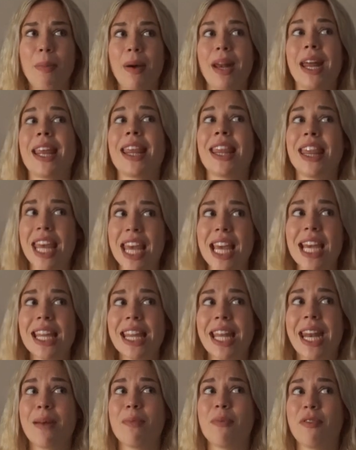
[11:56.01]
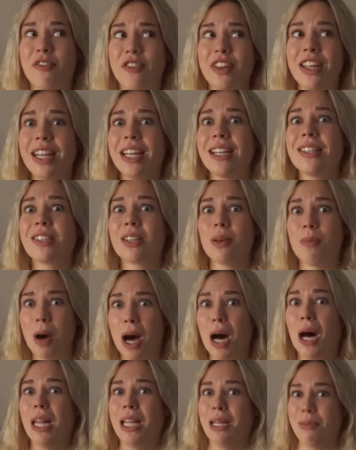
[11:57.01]
but I think that I'm feeling some
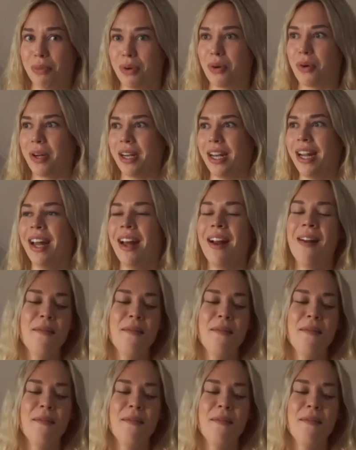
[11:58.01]
Holly Bourne.